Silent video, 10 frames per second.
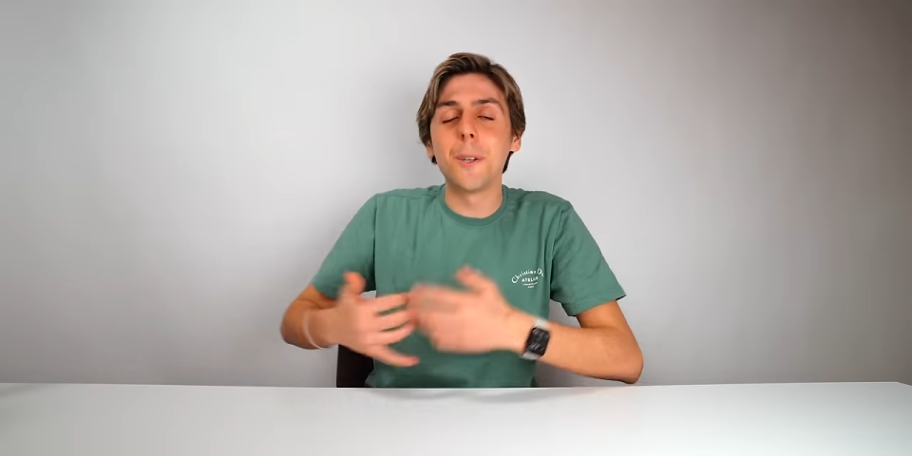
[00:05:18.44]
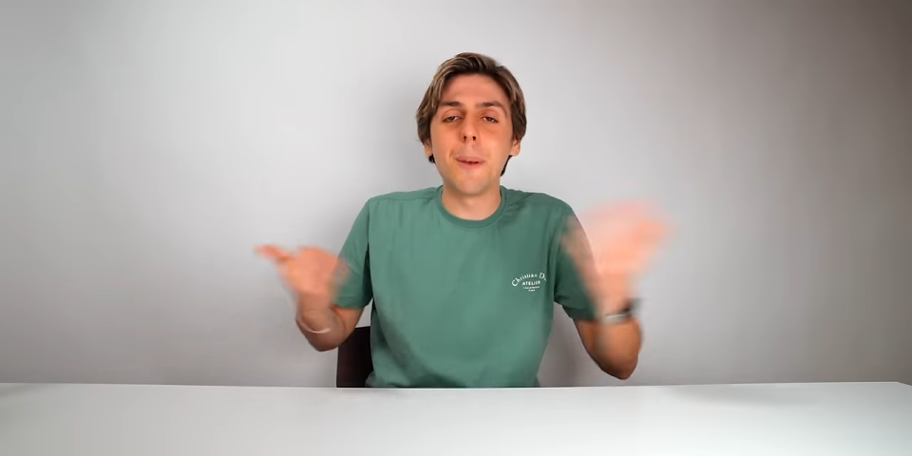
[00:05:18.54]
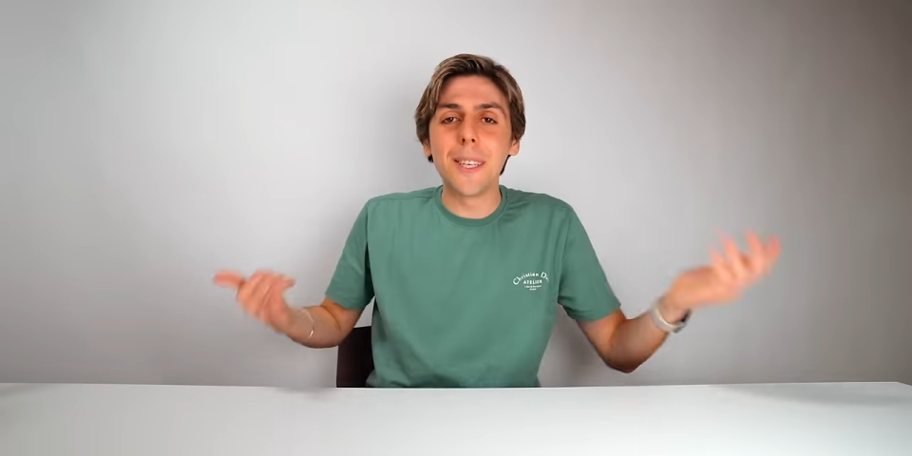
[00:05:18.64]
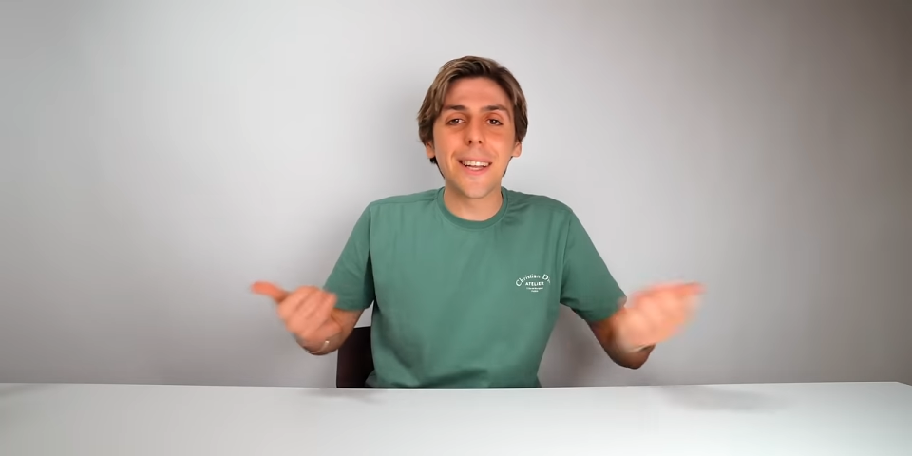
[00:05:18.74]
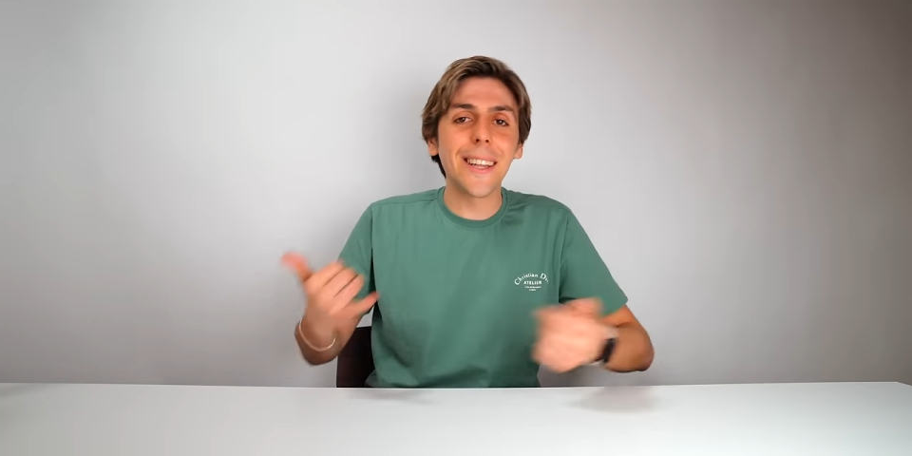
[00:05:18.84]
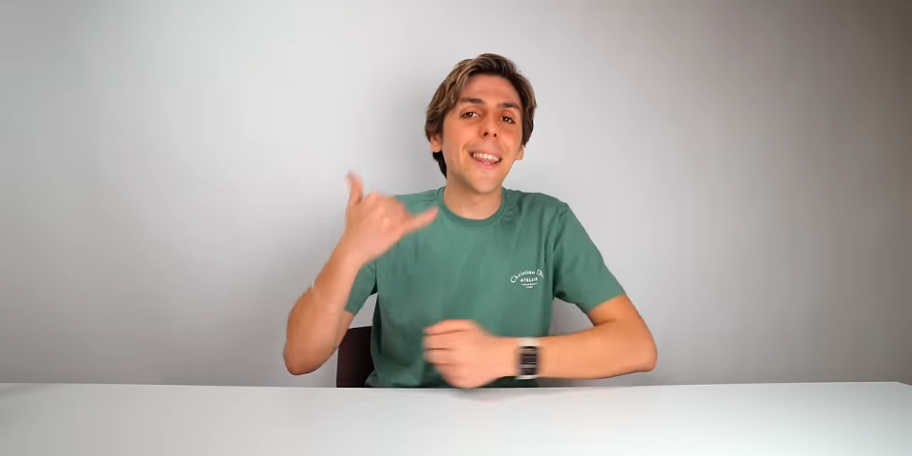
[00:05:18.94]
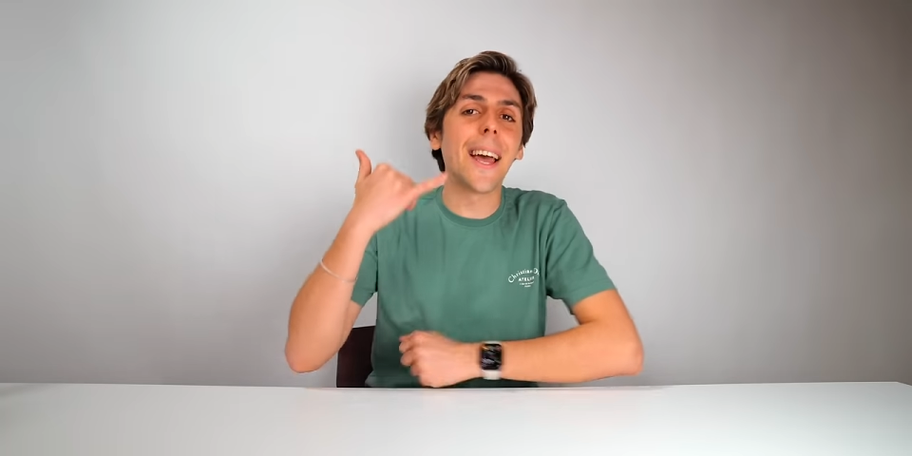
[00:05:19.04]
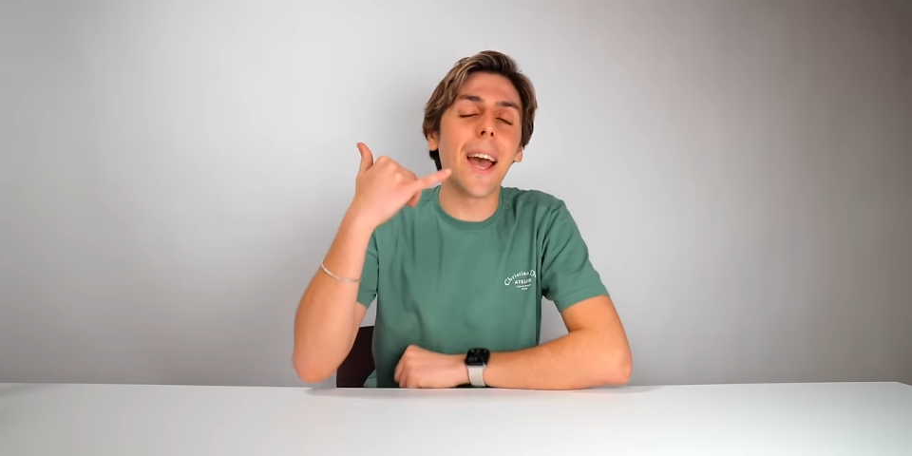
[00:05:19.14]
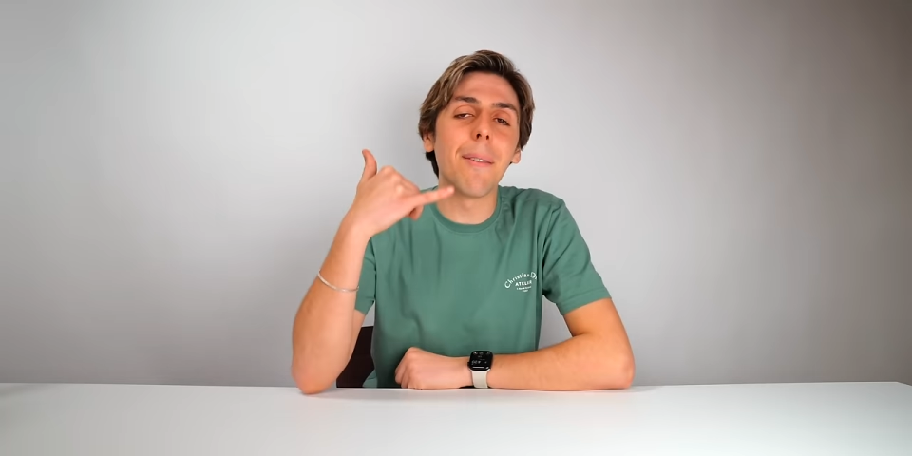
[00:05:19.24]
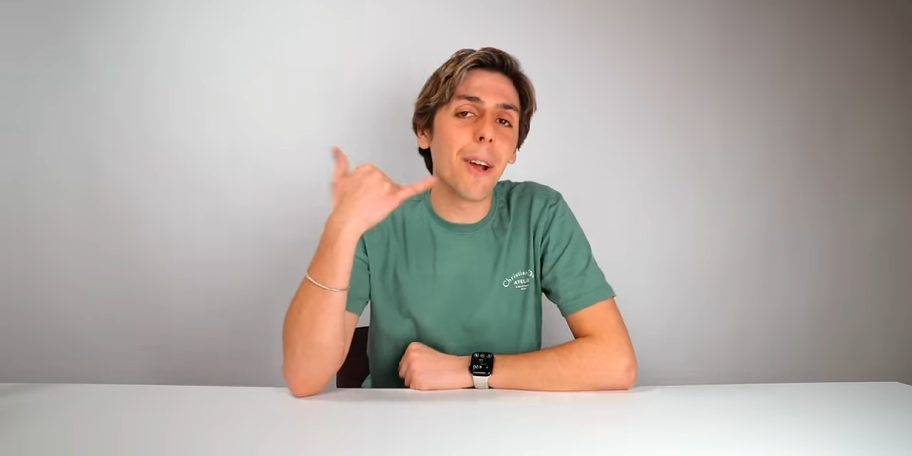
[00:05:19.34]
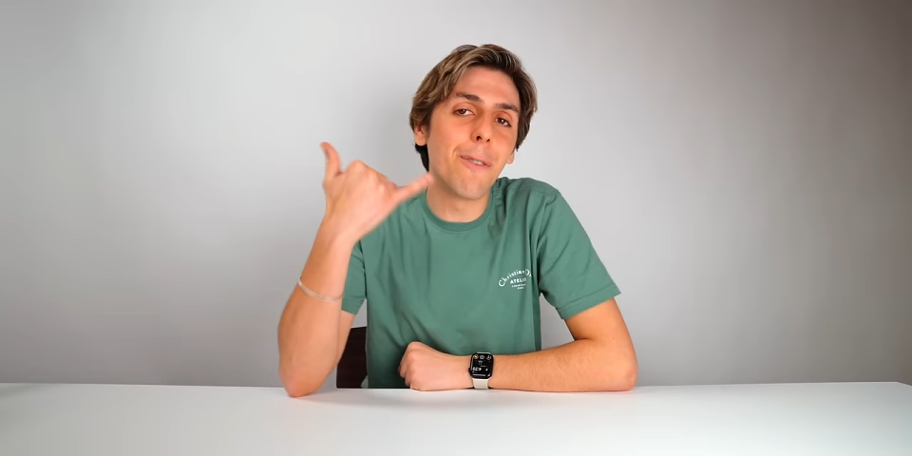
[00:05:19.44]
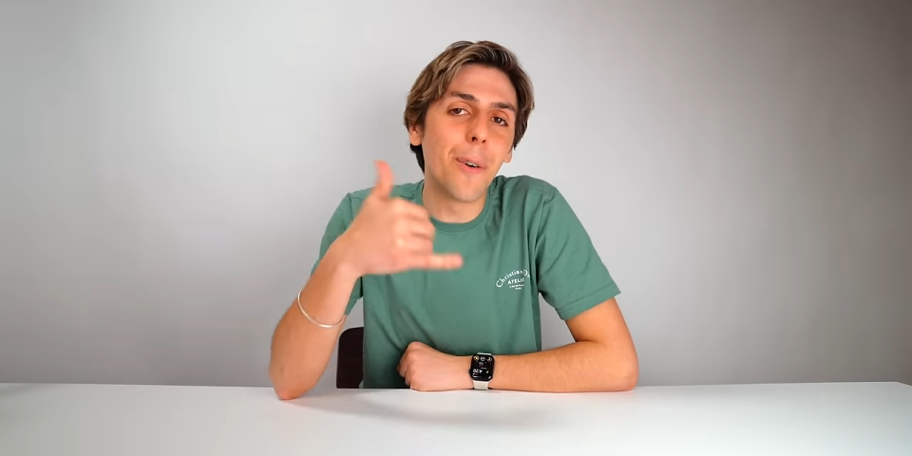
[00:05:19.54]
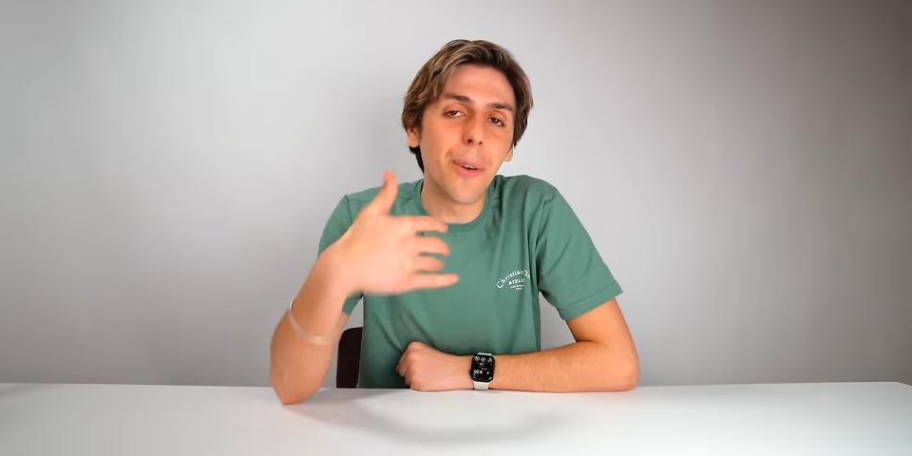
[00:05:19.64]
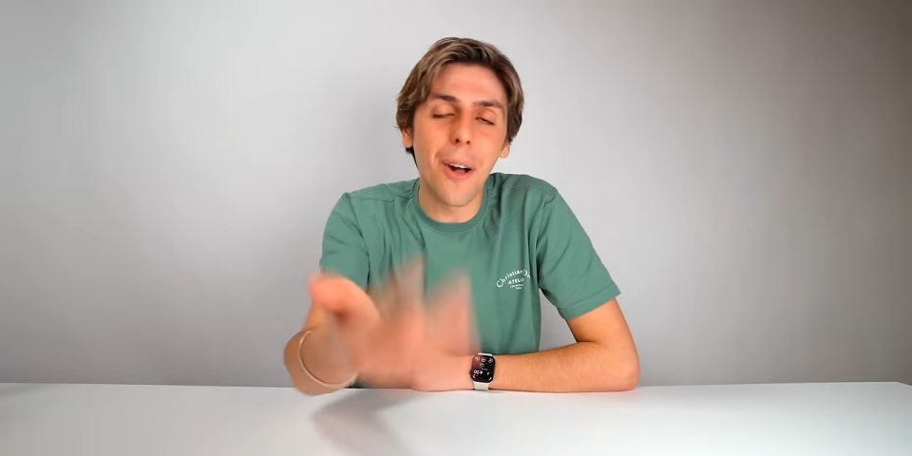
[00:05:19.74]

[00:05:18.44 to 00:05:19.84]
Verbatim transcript: it's basically like having a phone